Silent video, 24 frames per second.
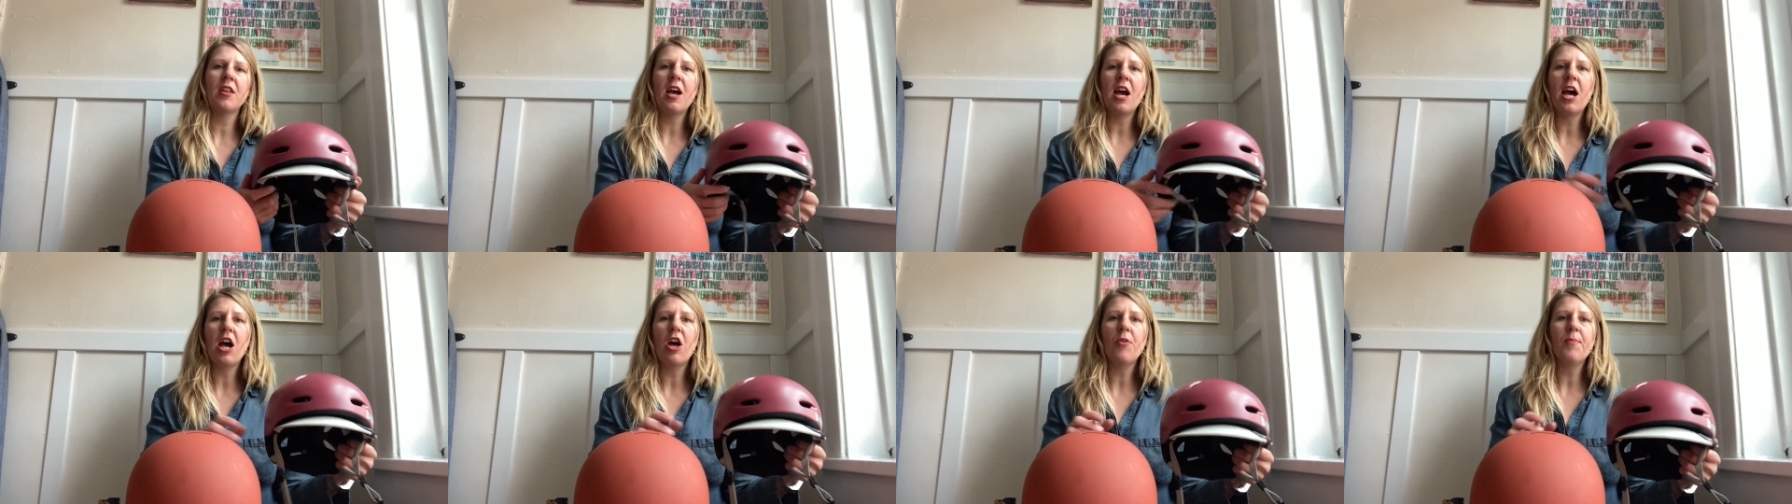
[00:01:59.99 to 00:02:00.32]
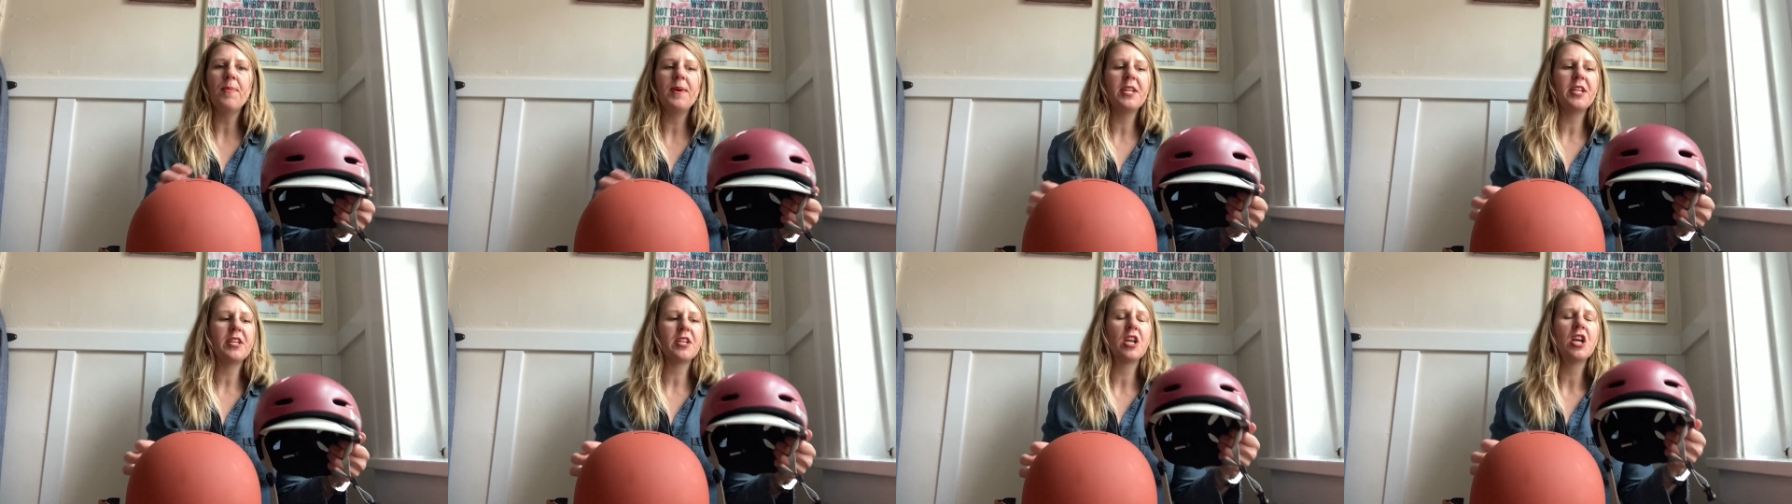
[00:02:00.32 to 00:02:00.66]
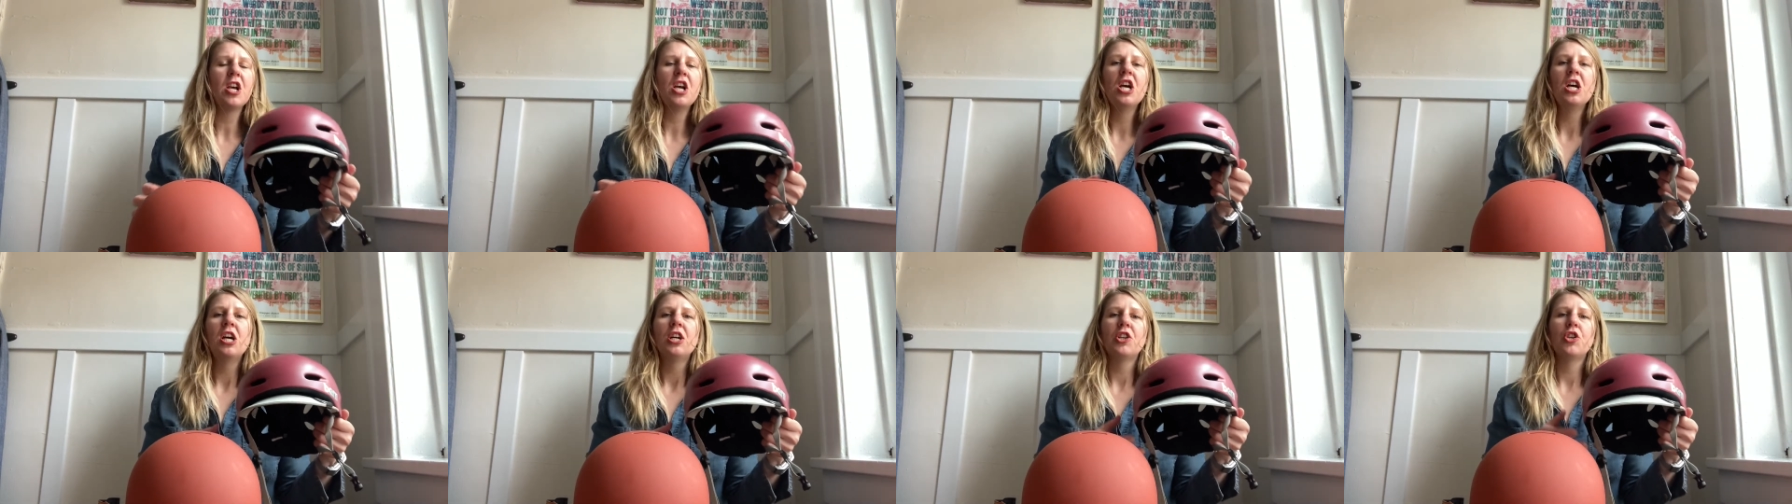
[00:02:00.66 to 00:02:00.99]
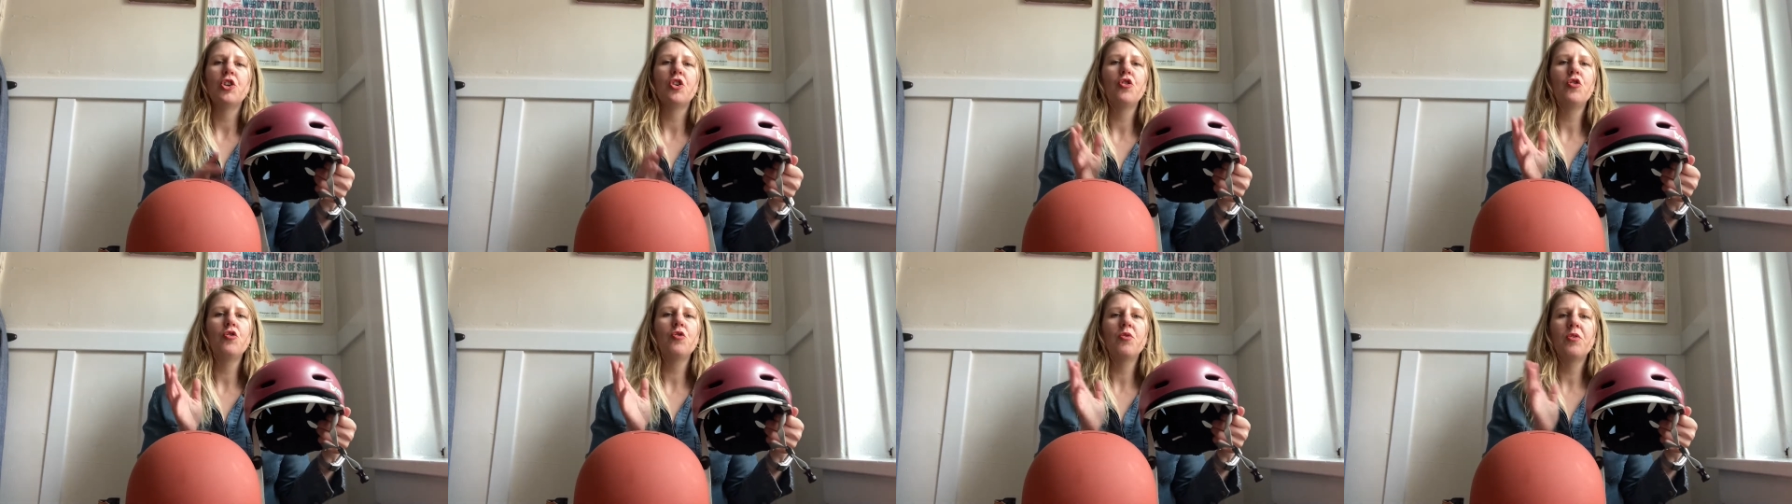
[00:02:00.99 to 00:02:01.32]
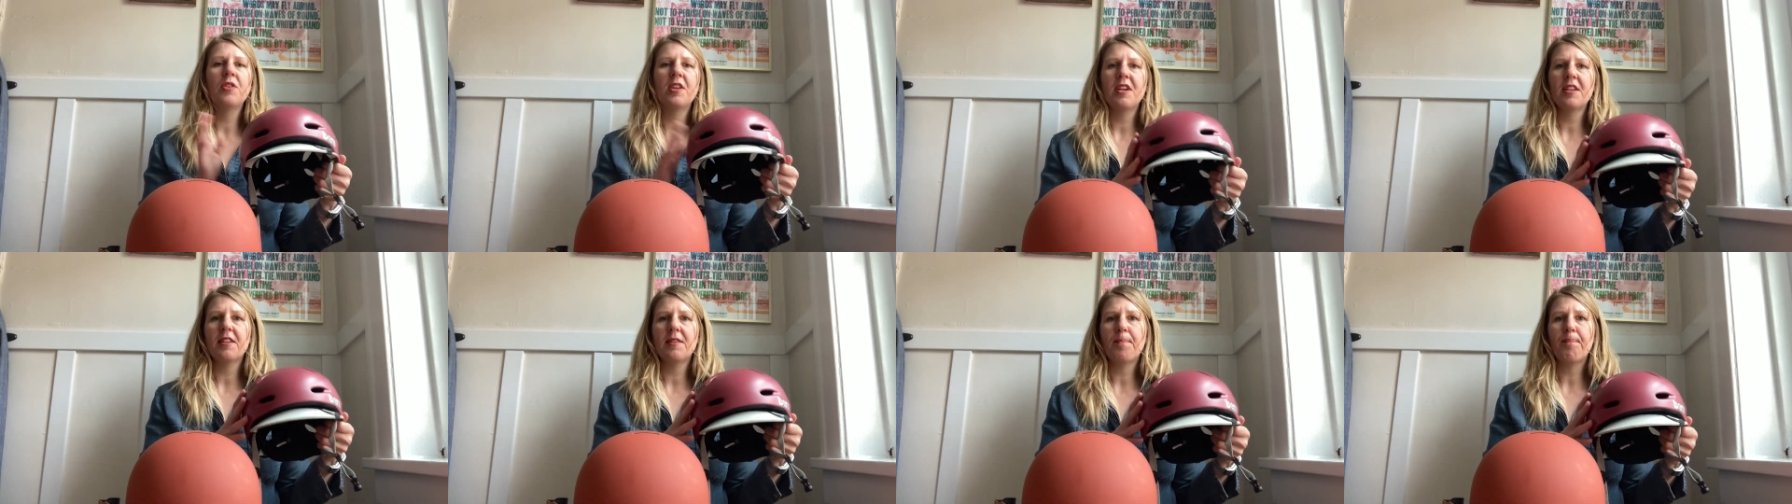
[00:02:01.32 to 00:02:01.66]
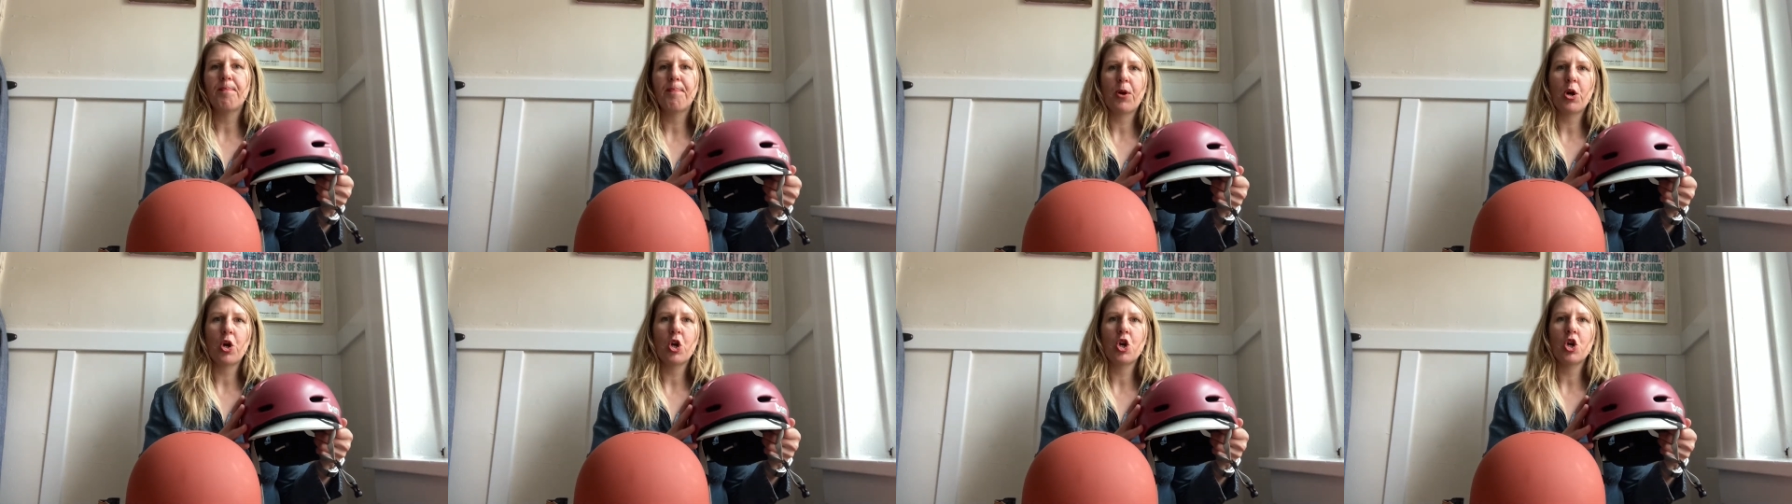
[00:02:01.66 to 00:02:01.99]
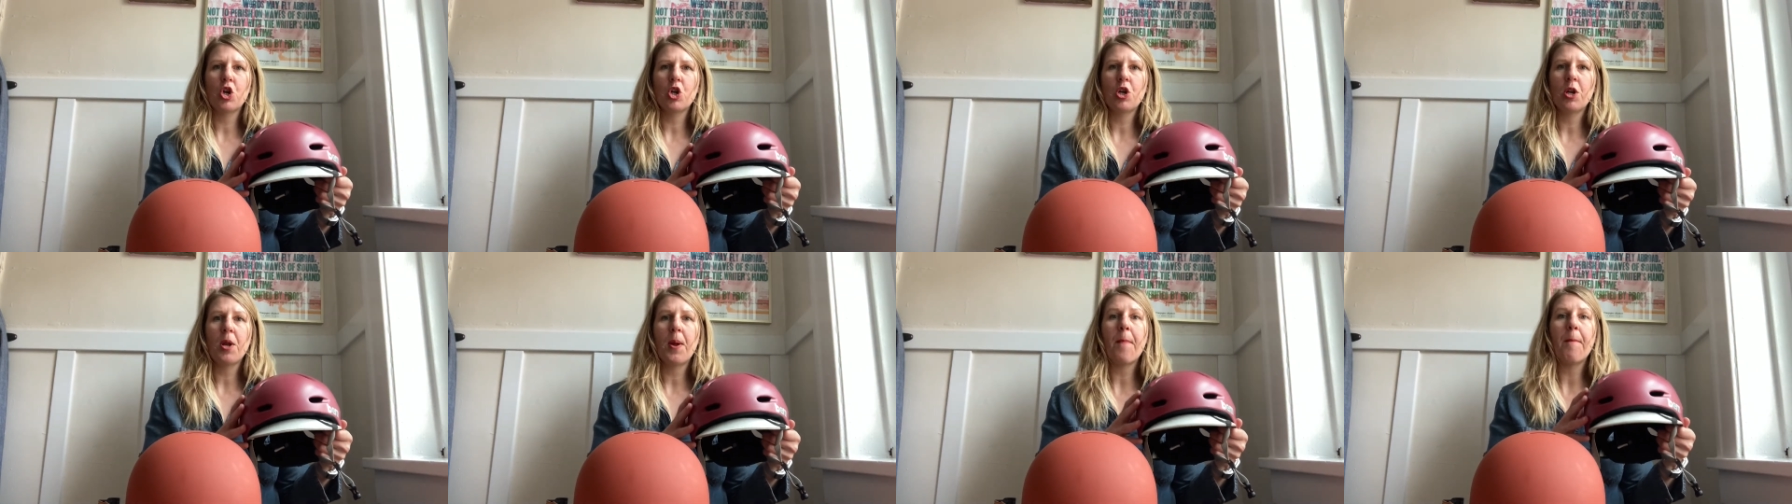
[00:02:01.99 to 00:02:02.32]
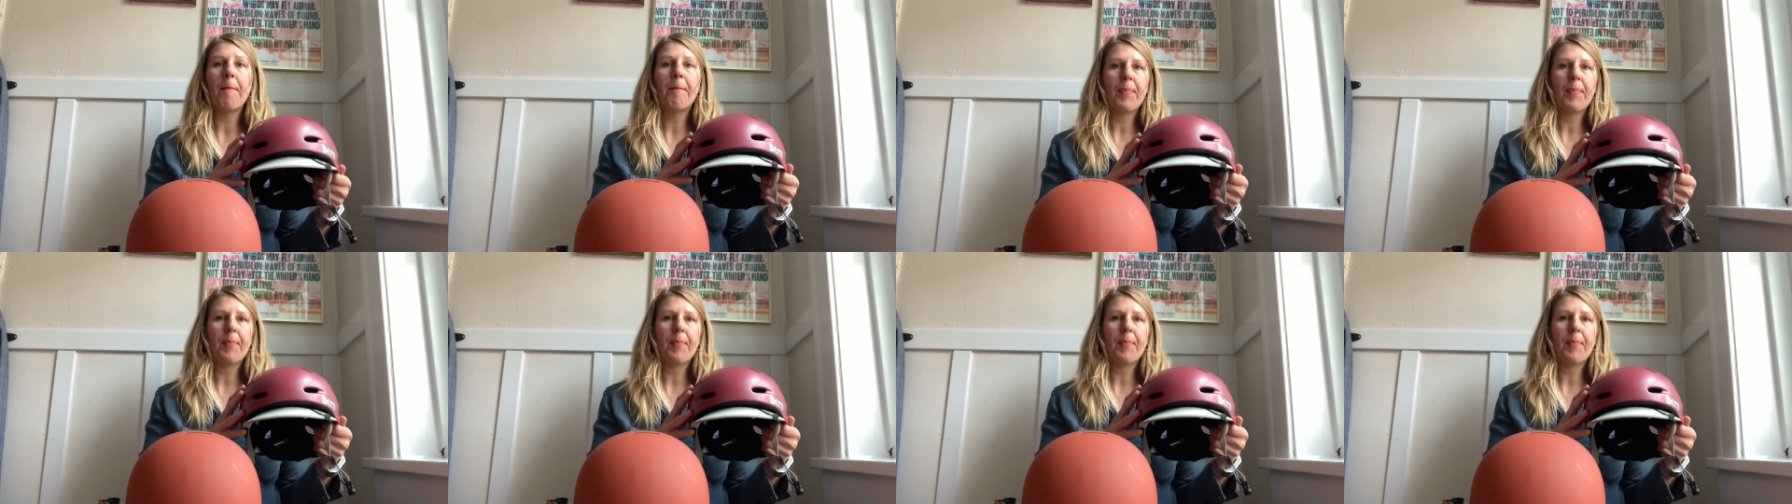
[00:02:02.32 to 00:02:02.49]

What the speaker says: helmet to this Bern